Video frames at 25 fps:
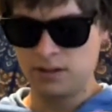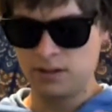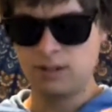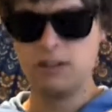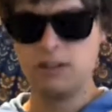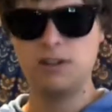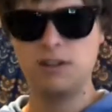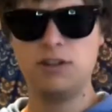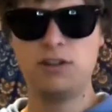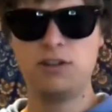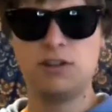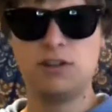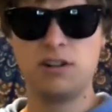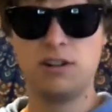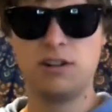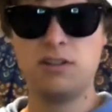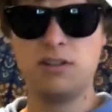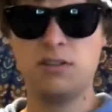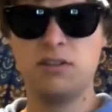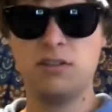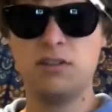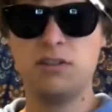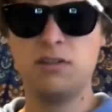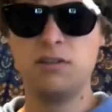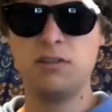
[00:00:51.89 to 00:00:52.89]
is you get a
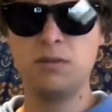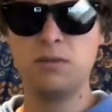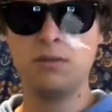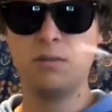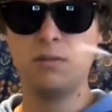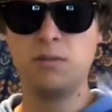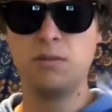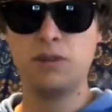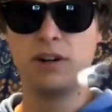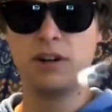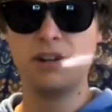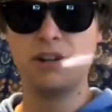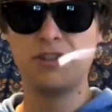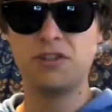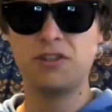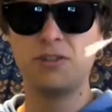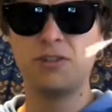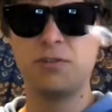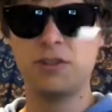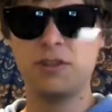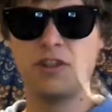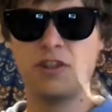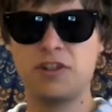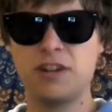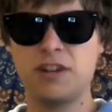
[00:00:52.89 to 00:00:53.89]
little brush to
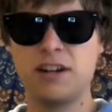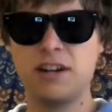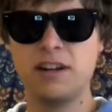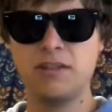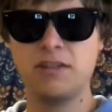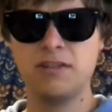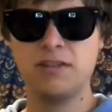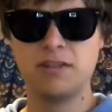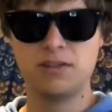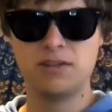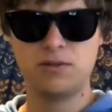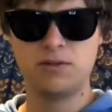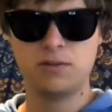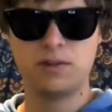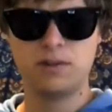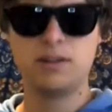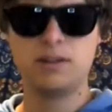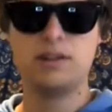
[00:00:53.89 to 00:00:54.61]
brush it out, as well